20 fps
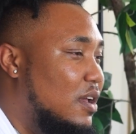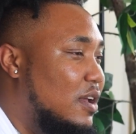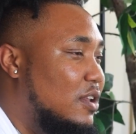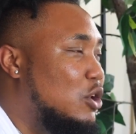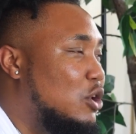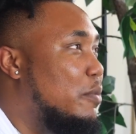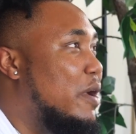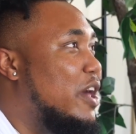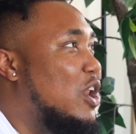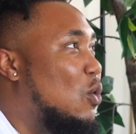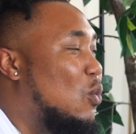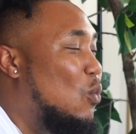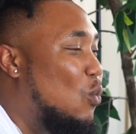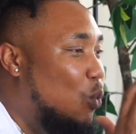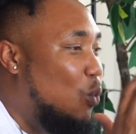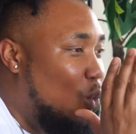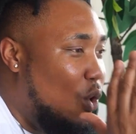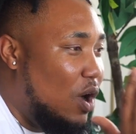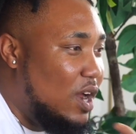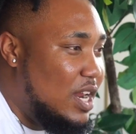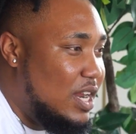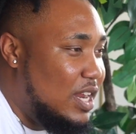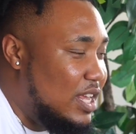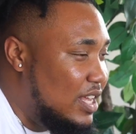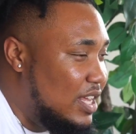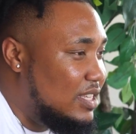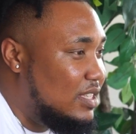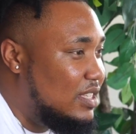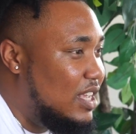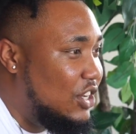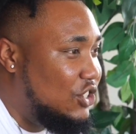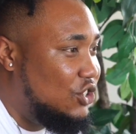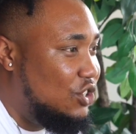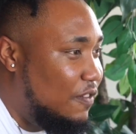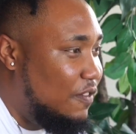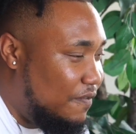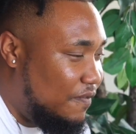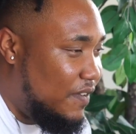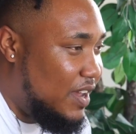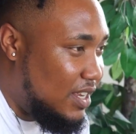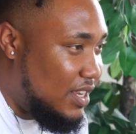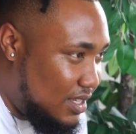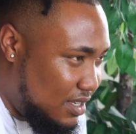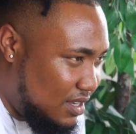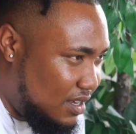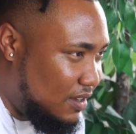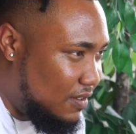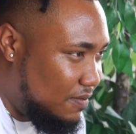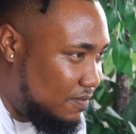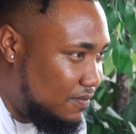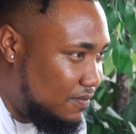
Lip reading: no matter what it is that you're facing,